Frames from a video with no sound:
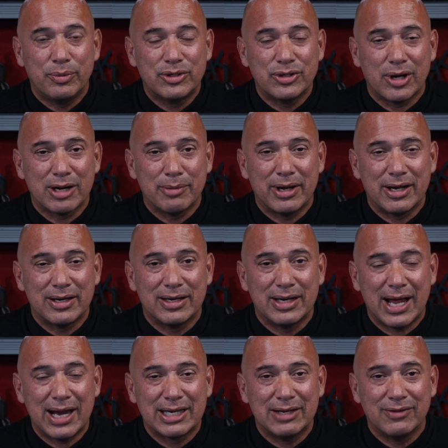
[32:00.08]
we talk about
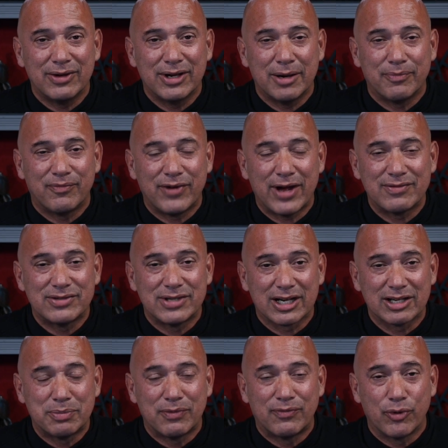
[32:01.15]
not giving up 5
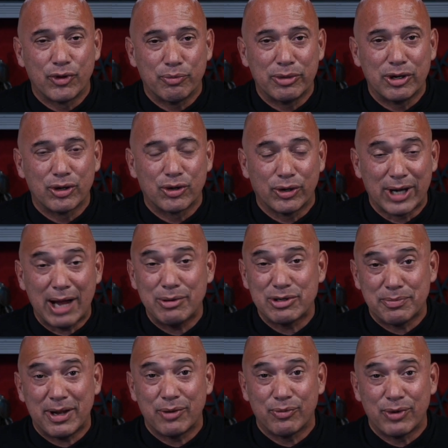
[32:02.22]
seconds before the miracle, and I was
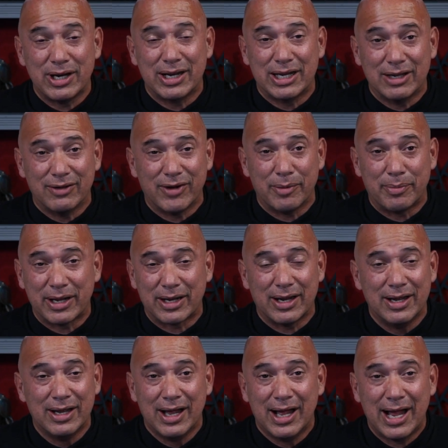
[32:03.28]
about ready to give up.
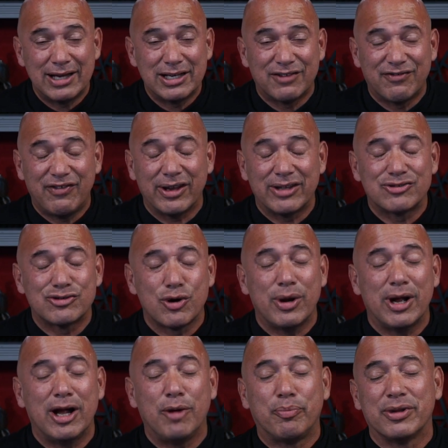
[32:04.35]
I just felt so
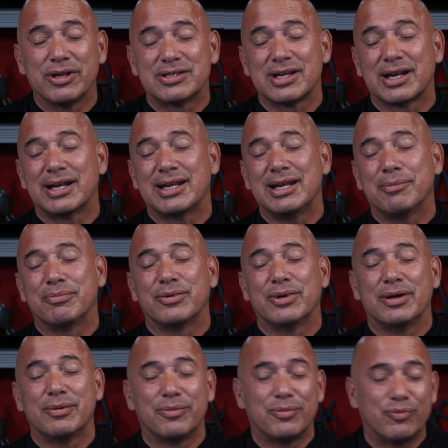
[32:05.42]
helpless. Like I kept
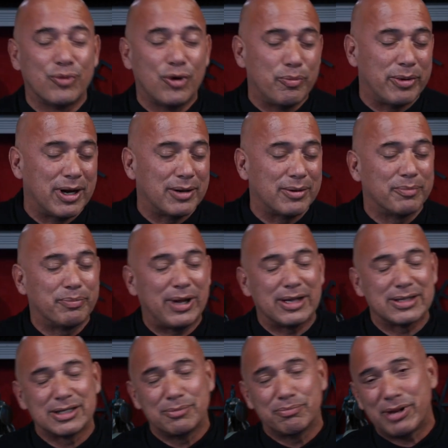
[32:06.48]

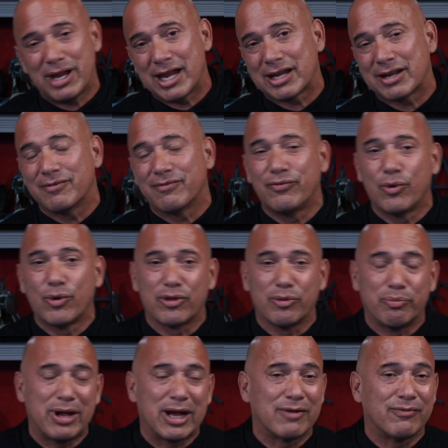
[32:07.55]
bouncing back and forth and
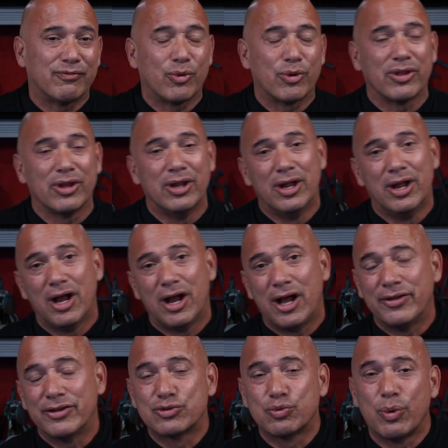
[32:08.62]
back and forth on
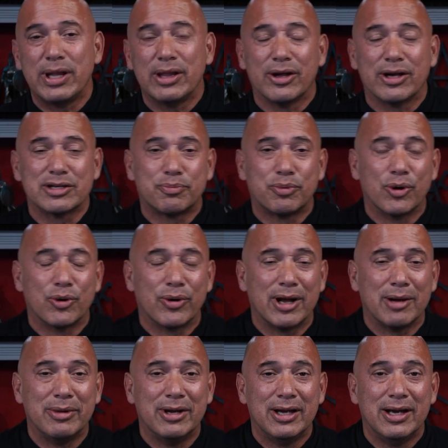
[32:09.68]
this weight loss
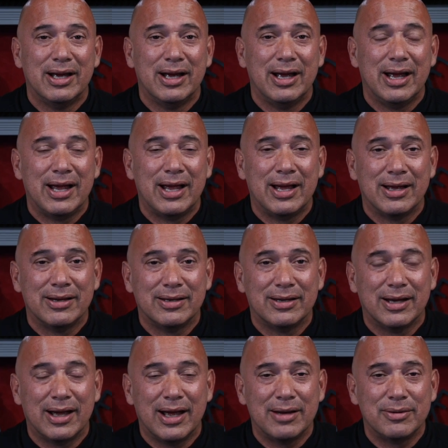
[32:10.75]
program. And
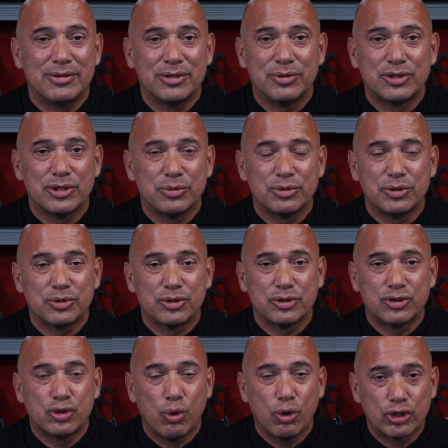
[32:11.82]
it was a
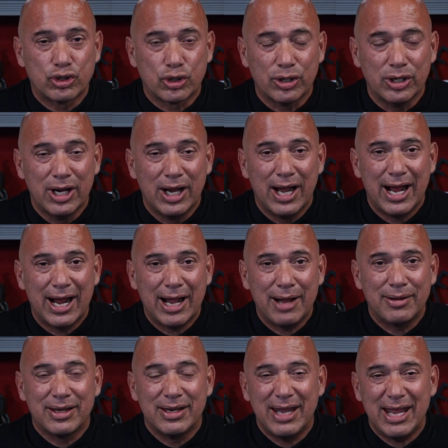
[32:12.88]
torture. And
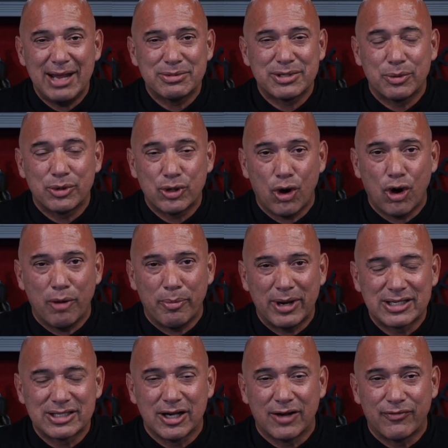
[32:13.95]
the names I would call
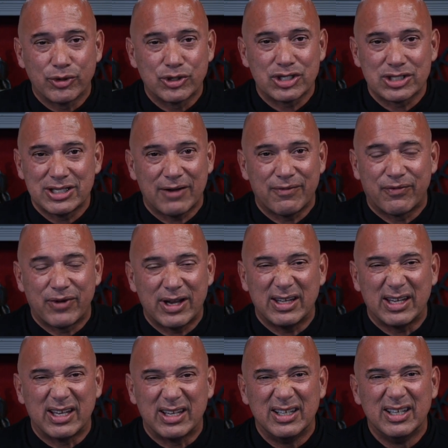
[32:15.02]
myself were just not
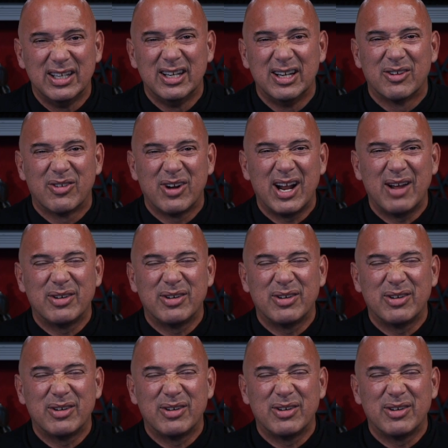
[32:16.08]
friendly, right?